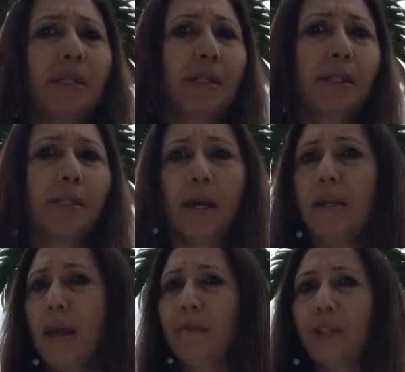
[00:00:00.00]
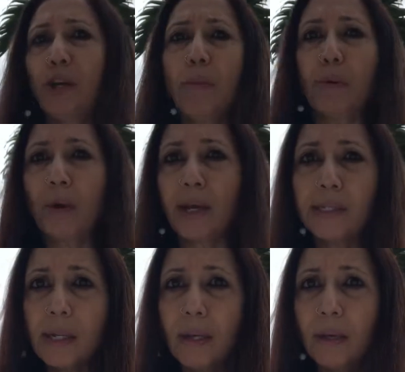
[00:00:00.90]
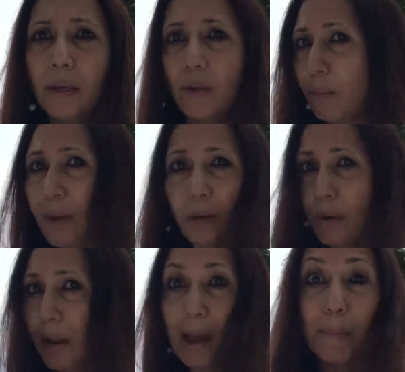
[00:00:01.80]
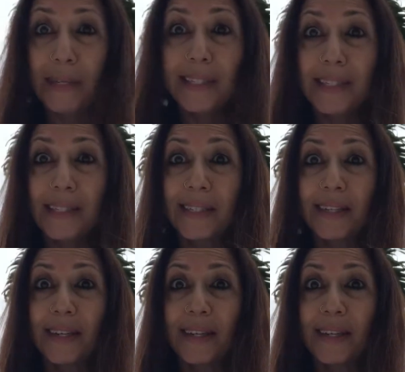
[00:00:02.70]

Does the sun ever stop rising, no matter what happens?